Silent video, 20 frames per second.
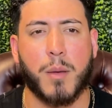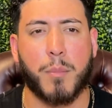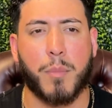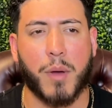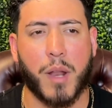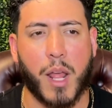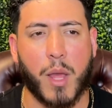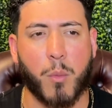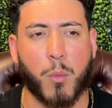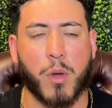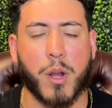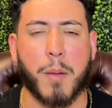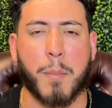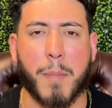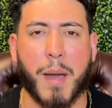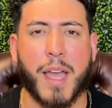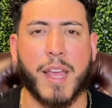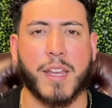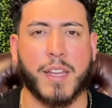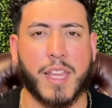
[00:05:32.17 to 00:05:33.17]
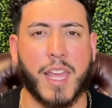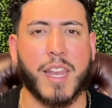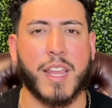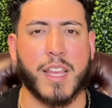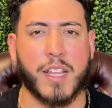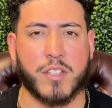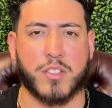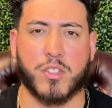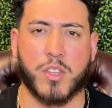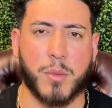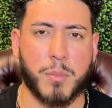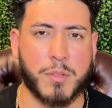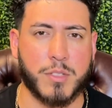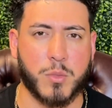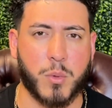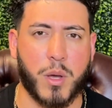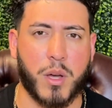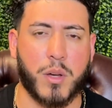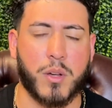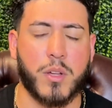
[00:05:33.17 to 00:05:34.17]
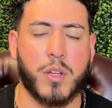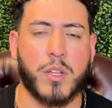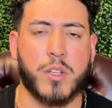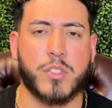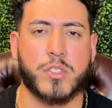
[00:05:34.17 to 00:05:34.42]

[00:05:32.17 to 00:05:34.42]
but I wouldn't mind getting into them as well.